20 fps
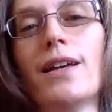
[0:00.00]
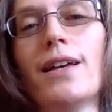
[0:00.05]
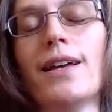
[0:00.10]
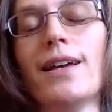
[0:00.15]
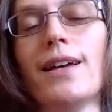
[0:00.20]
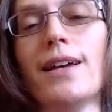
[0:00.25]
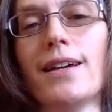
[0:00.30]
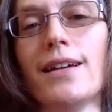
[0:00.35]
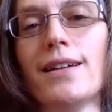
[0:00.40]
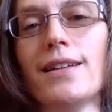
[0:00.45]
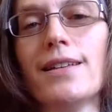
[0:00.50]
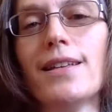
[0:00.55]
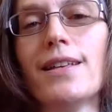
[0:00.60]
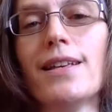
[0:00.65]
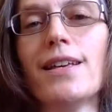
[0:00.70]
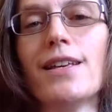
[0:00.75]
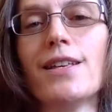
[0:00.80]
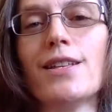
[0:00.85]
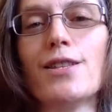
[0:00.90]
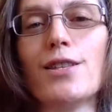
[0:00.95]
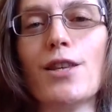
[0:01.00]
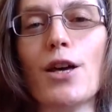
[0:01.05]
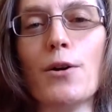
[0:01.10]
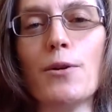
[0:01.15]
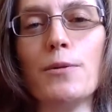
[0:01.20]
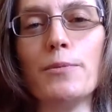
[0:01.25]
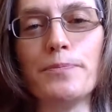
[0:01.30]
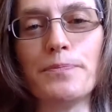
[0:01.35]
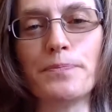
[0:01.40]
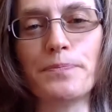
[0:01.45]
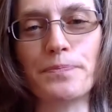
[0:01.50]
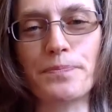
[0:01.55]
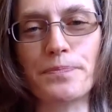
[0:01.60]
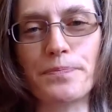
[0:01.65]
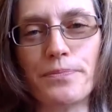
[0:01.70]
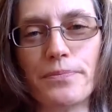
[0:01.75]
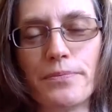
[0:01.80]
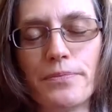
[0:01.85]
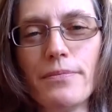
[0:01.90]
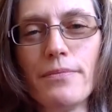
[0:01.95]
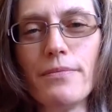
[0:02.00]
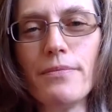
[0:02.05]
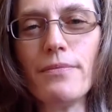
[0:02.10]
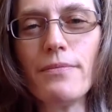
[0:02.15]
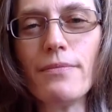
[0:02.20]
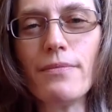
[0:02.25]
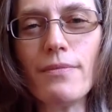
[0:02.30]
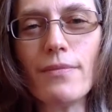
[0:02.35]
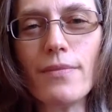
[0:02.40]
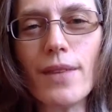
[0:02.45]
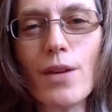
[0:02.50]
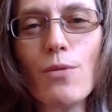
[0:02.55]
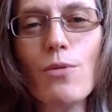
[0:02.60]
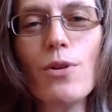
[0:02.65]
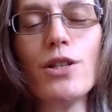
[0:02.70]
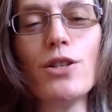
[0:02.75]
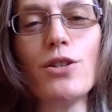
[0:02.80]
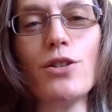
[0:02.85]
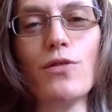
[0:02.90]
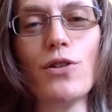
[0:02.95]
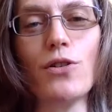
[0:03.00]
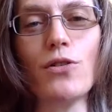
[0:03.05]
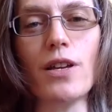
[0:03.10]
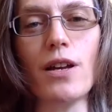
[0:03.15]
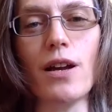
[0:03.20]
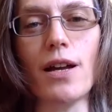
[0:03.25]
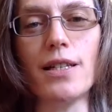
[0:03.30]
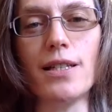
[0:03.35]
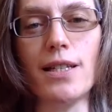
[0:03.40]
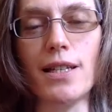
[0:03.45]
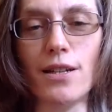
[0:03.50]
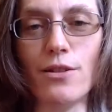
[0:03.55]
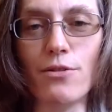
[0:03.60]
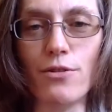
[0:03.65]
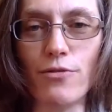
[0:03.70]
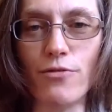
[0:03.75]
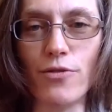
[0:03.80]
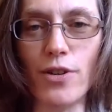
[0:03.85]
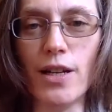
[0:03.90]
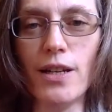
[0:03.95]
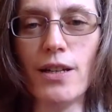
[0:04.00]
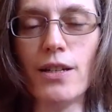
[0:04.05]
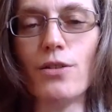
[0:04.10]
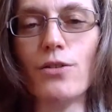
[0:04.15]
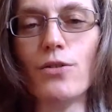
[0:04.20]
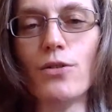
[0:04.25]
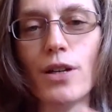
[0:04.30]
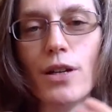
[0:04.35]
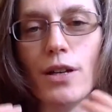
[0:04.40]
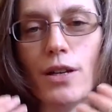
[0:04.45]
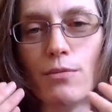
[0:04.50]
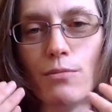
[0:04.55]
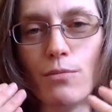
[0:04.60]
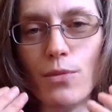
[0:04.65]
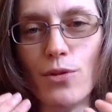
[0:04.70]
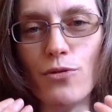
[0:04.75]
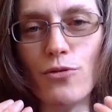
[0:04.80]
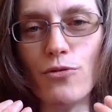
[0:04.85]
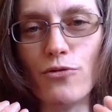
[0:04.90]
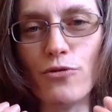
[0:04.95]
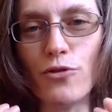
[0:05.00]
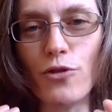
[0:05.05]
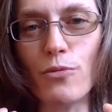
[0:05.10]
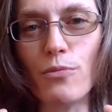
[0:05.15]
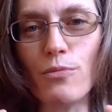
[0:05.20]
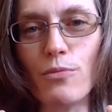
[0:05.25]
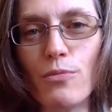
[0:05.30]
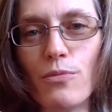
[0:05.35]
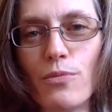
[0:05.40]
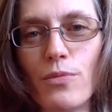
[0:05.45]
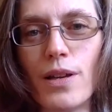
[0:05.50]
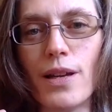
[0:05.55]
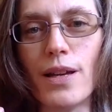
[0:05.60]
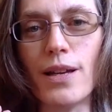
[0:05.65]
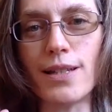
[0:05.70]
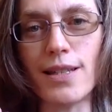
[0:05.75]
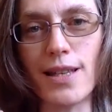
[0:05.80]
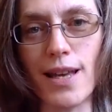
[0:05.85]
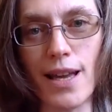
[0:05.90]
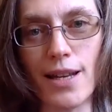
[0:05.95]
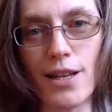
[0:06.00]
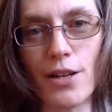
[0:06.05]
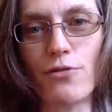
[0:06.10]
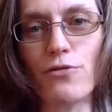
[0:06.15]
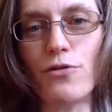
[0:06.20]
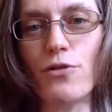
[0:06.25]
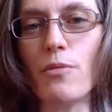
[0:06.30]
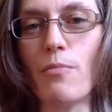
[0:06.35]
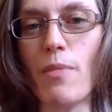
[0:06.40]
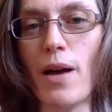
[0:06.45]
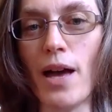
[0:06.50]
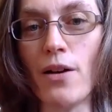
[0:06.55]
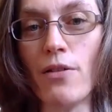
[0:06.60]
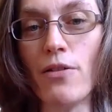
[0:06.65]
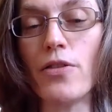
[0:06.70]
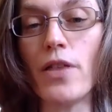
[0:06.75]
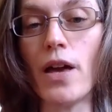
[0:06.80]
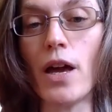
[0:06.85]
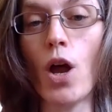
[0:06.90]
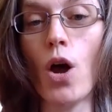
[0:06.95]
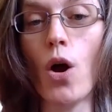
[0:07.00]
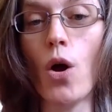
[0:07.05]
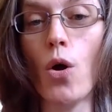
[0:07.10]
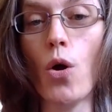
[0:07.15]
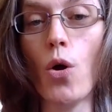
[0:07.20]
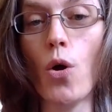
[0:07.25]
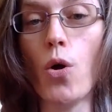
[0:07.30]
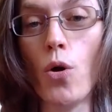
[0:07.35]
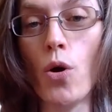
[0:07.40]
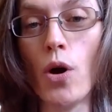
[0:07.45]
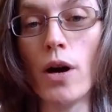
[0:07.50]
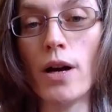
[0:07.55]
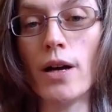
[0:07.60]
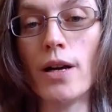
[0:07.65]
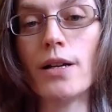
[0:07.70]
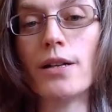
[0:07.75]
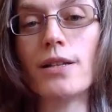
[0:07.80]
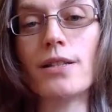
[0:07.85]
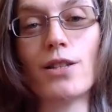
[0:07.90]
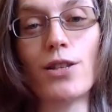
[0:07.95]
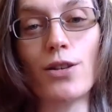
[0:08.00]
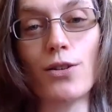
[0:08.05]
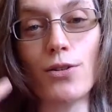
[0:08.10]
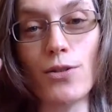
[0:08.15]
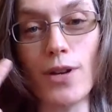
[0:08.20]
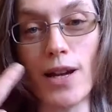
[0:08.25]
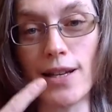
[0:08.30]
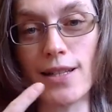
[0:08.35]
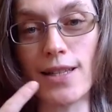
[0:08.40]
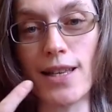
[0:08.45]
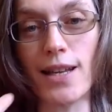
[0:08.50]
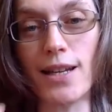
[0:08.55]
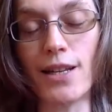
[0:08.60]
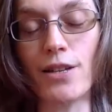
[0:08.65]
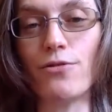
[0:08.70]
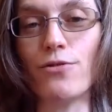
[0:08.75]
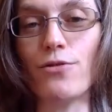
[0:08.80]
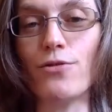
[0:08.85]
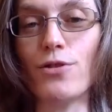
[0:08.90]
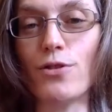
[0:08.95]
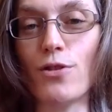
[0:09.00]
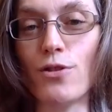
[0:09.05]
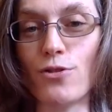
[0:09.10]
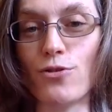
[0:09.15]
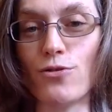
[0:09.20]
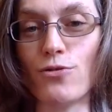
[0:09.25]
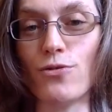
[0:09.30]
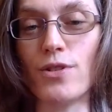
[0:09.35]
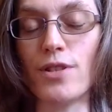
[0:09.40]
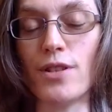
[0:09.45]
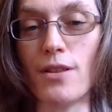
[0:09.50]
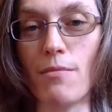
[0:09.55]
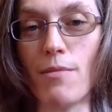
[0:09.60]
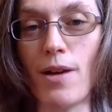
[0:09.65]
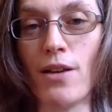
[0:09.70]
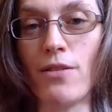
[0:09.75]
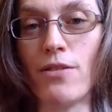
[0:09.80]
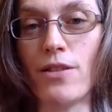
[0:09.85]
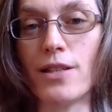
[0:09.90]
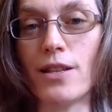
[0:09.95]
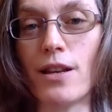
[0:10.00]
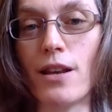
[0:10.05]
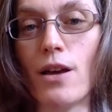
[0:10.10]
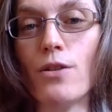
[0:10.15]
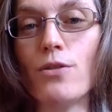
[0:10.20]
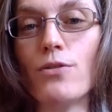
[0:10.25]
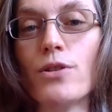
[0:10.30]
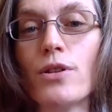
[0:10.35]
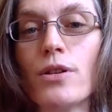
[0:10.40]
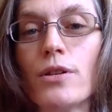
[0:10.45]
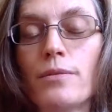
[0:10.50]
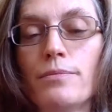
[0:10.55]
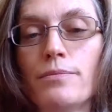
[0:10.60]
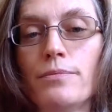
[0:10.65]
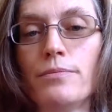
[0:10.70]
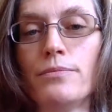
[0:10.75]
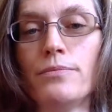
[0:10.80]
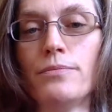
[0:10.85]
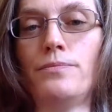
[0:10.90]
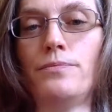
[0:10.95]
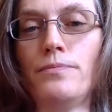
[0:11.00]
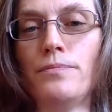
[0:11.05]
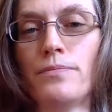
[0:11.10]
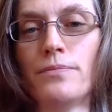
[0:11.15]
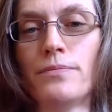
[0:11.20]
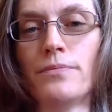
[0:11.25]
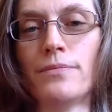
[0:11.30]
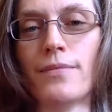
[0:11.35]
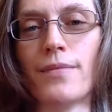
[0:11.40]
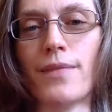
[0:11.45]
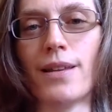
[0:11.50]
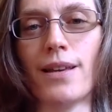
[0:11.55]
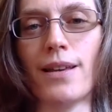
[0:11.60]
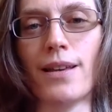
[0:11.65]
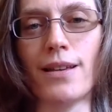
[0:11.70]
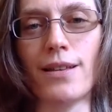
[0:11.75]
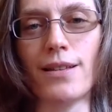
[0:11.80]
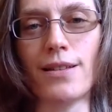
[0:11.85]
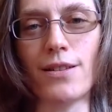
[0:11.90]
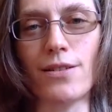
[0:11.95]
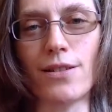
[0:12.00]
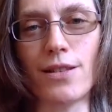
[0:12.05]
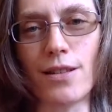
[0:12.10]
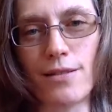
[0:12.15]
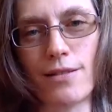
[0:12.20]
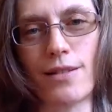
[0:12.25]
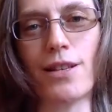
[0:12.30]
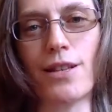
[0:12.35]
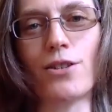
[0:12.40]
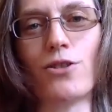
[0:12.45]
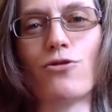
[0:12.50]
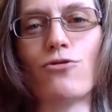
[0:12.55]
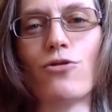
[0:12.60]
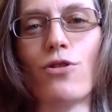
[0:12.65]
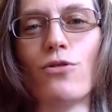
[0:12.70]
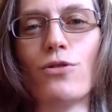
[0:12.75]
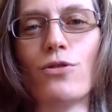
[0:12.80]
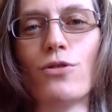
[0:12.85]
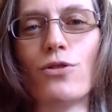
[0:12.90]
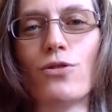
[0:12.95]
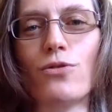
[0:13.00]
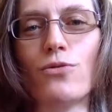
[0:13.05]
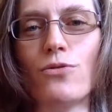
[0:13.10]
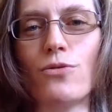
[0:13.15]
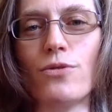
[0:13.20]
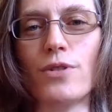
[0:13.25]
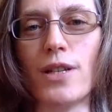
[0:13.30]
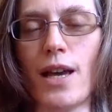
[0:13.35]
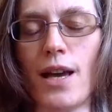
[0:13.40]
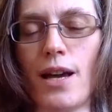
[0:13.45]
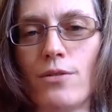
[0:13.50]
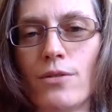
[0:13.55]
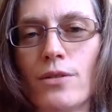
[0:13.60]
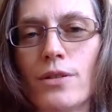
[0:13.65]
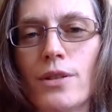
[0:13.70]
Yeah. So once you've got the idea of it, you can move from exhaling through the mouth, that to exhaling through the nostrils. So the mouth is closed. Yeah, so it's a strong snort out.